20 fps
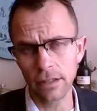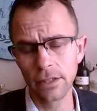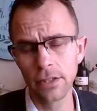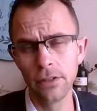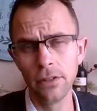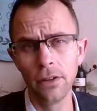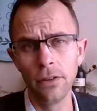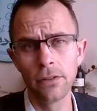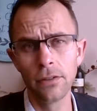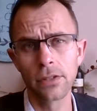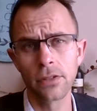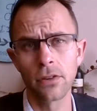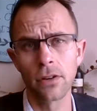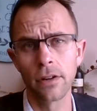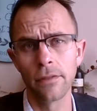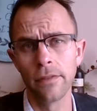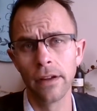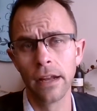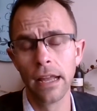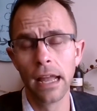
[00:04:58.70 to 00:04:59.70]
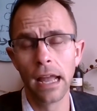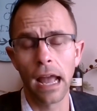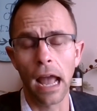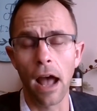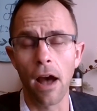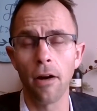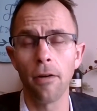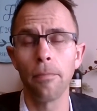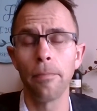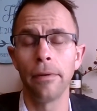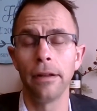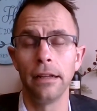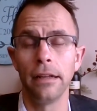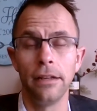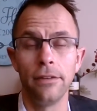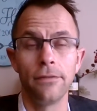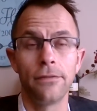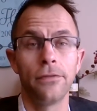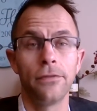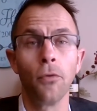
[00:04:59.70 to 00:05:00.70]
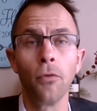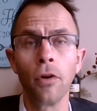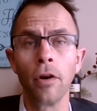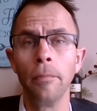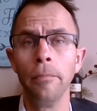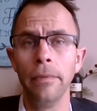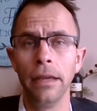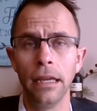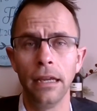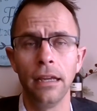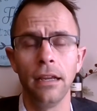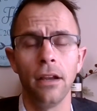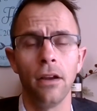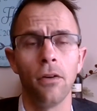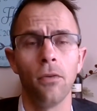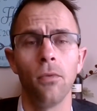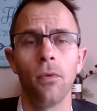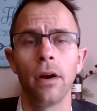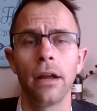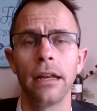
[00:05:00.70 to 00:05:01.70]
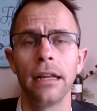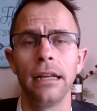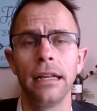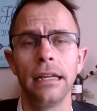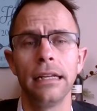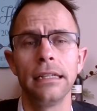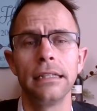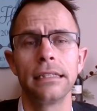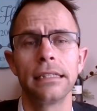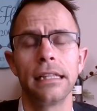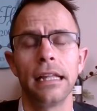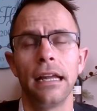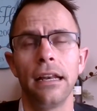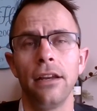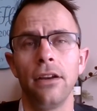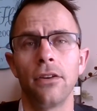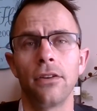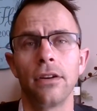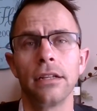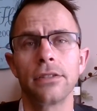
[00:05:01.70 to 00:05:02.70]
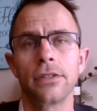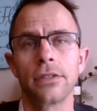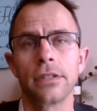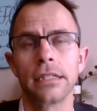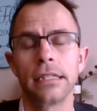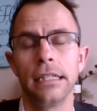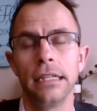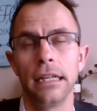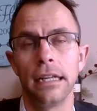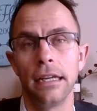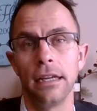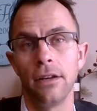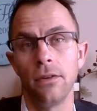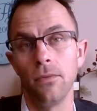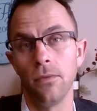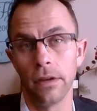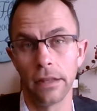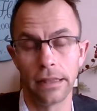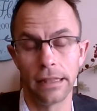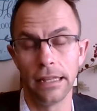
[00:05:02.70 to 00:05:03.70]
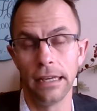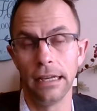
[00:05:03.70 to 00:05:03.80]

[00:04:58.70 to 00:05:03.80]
to sort of help inform me what it is that you're interested in with